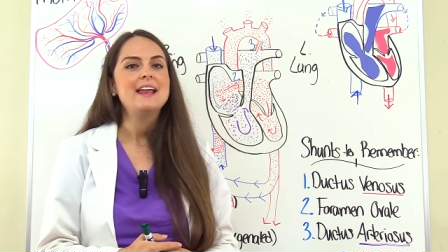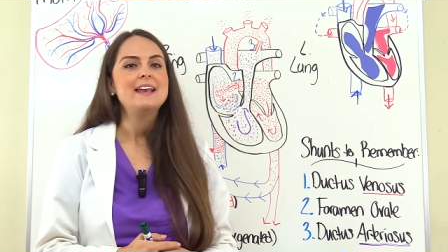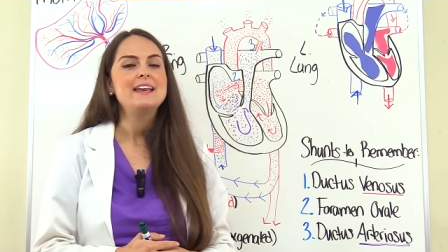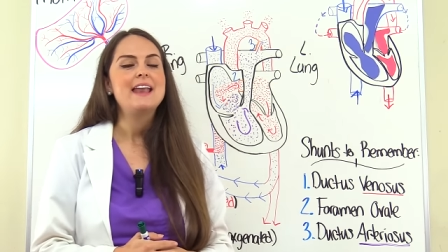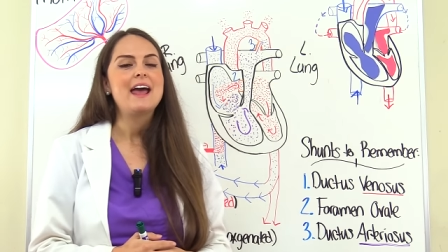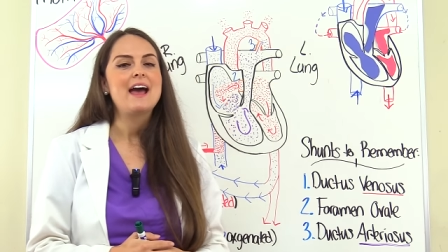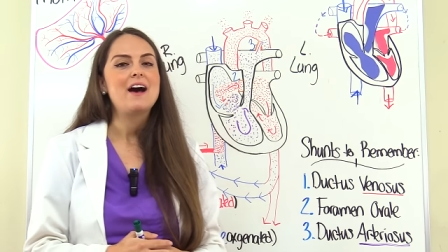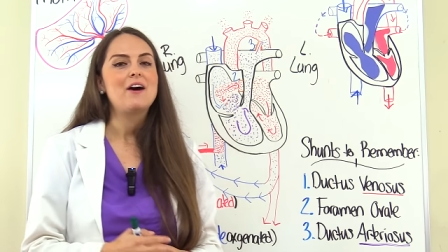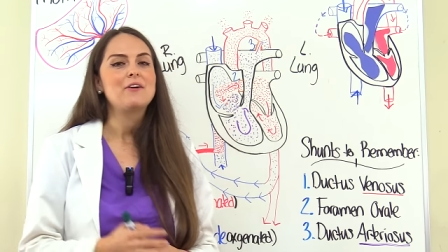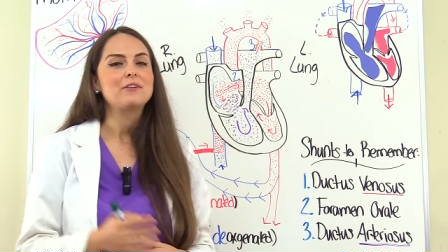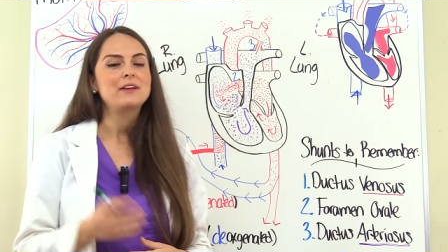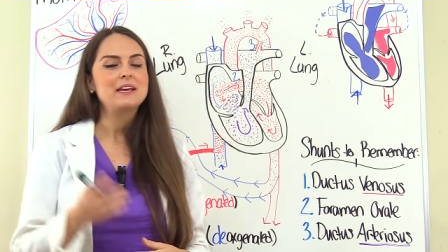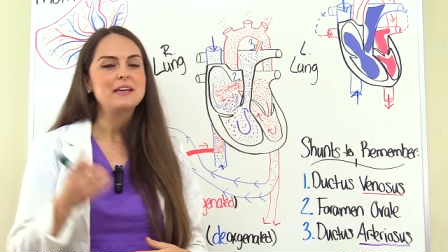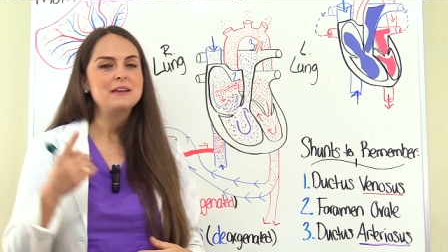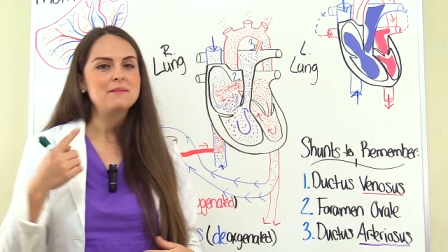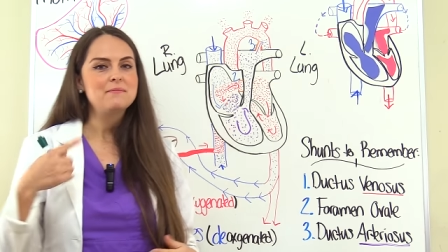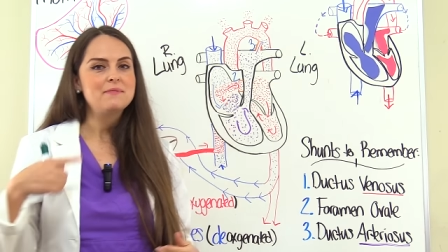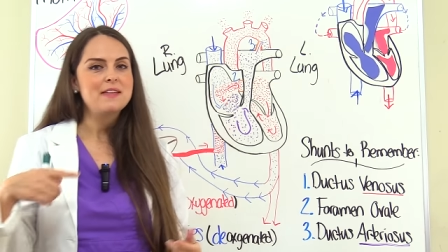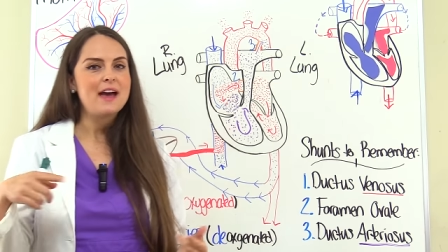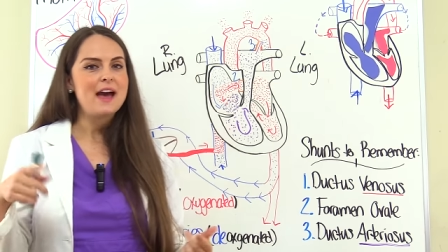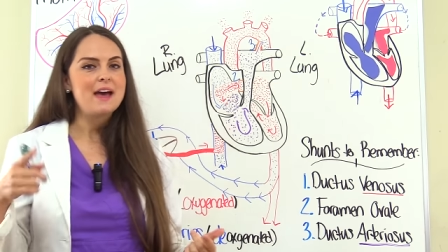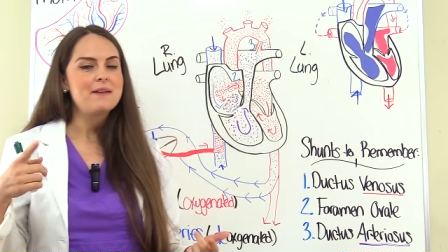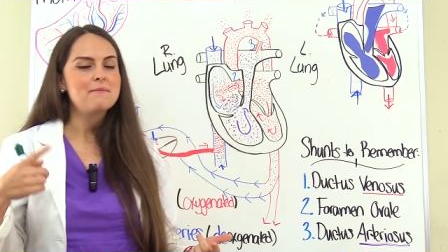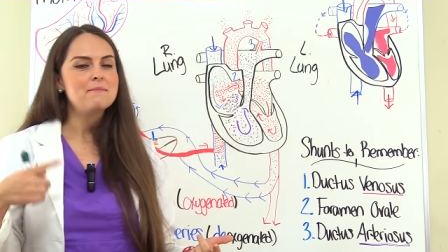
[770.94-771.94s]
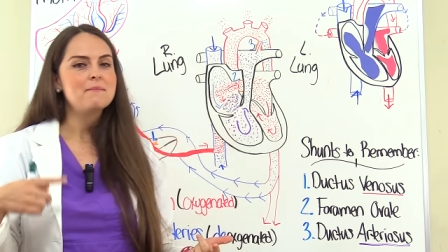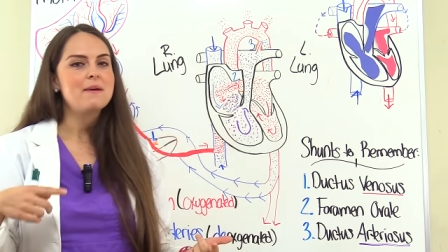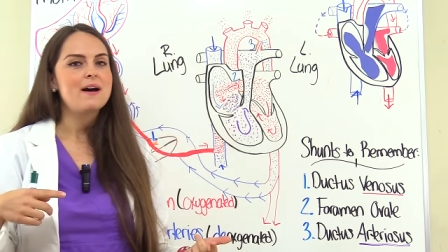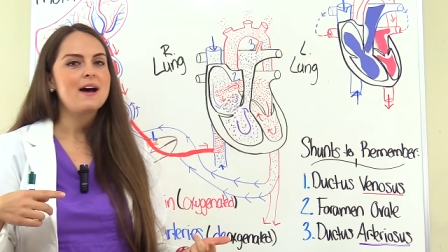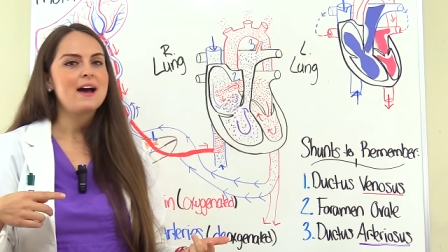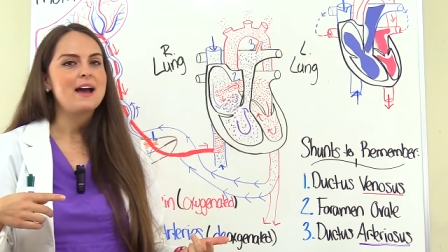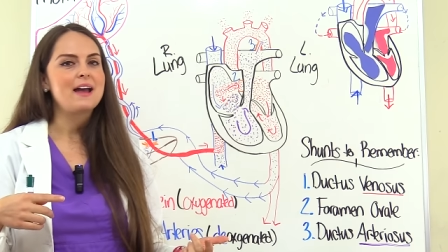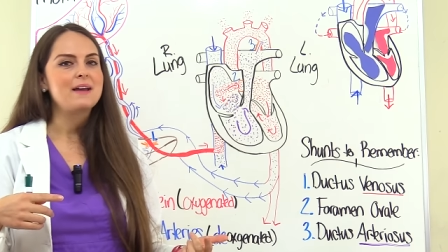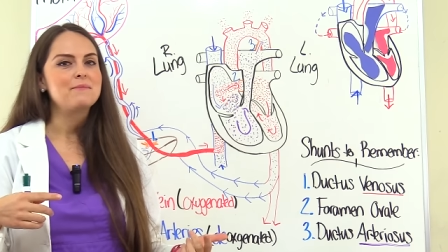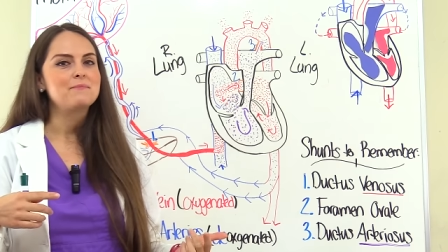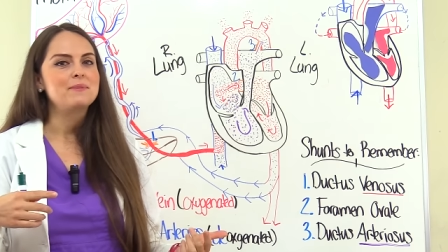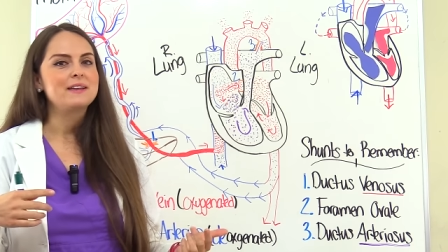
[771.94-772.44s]
Now, keep that in
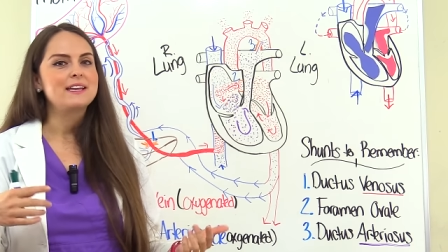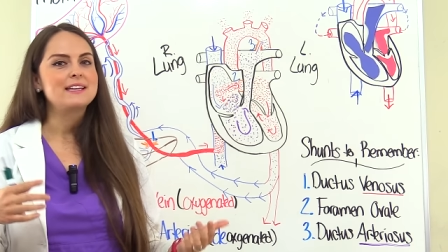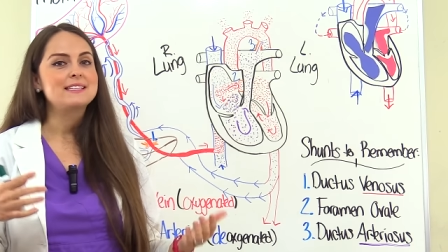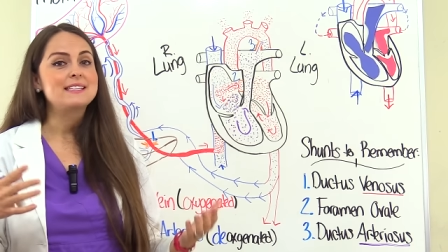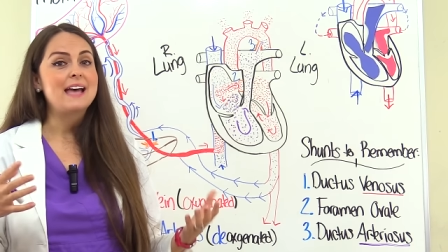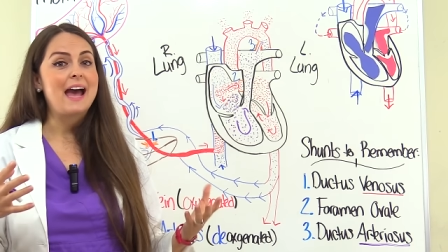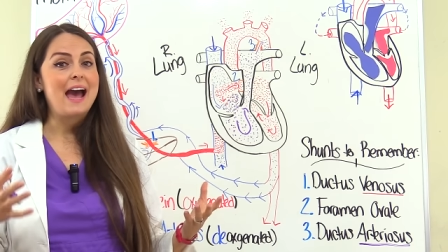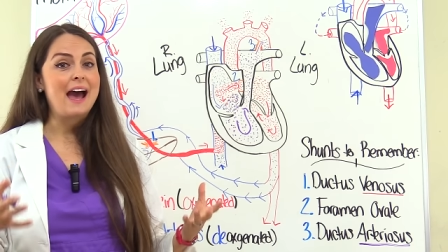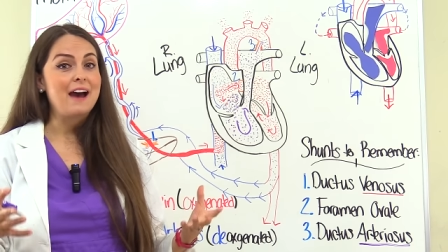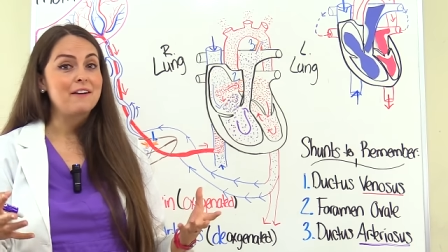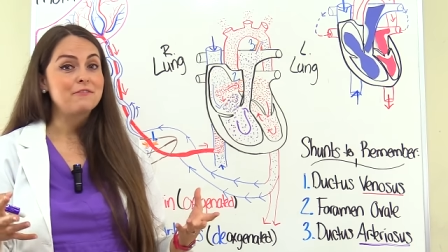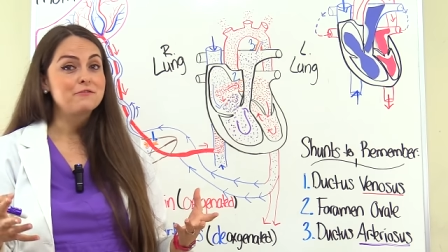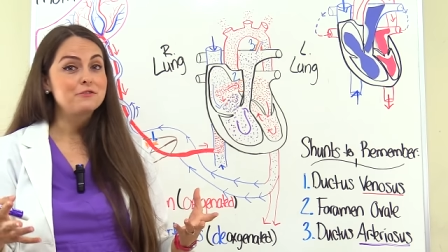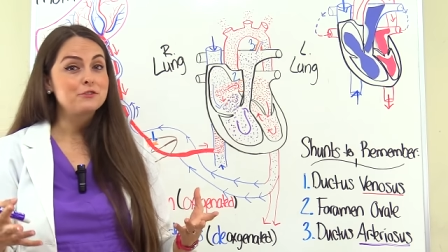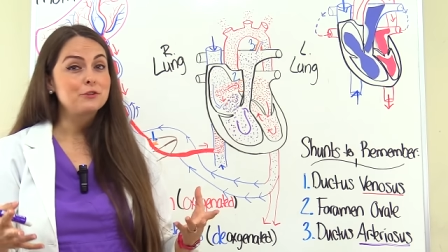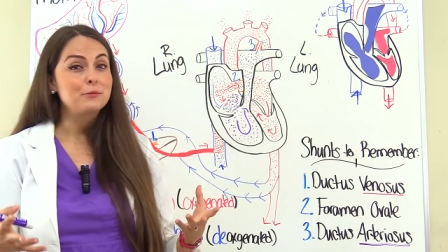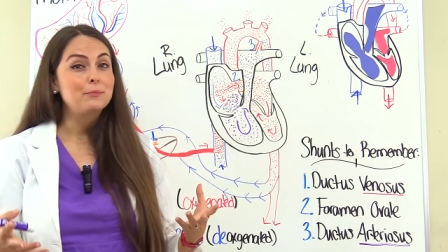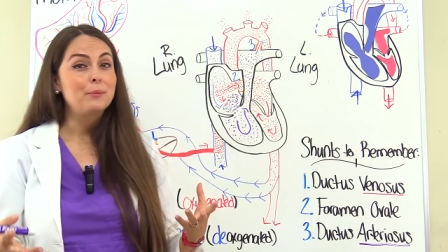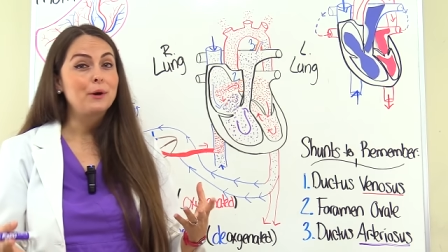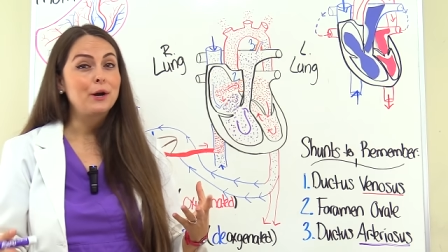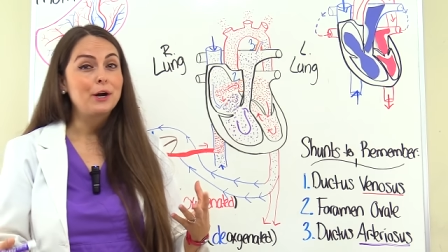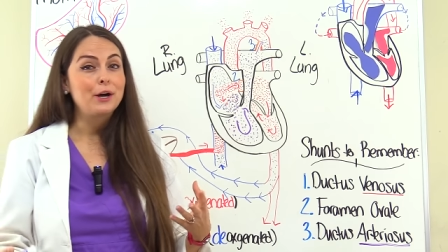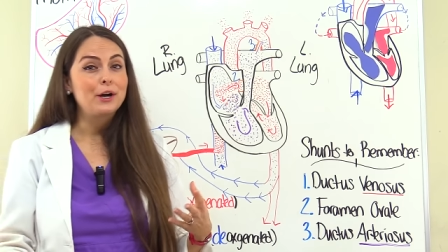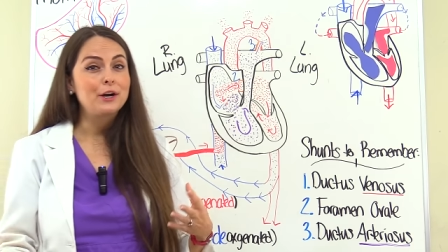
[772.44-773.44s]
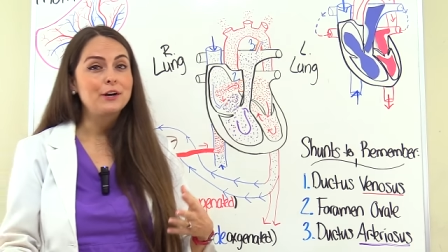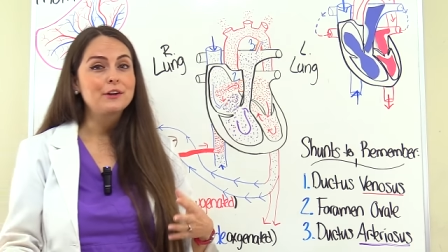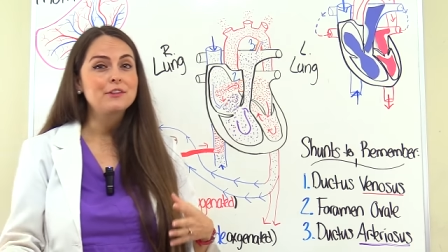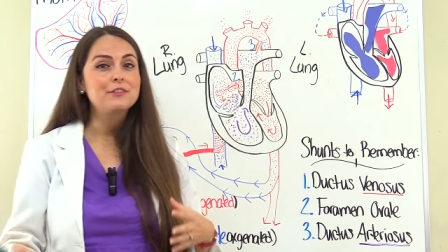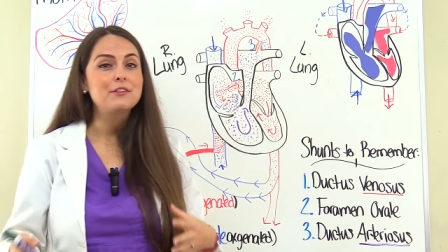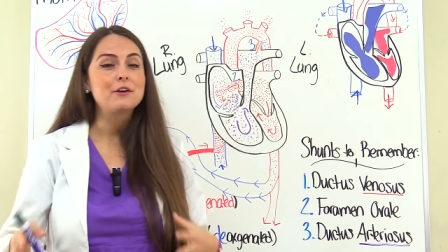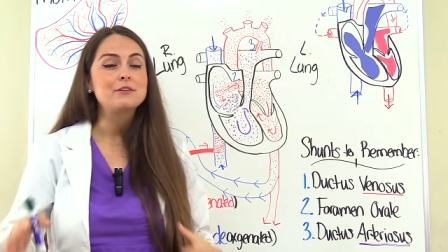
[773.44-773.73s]
mind because after birth,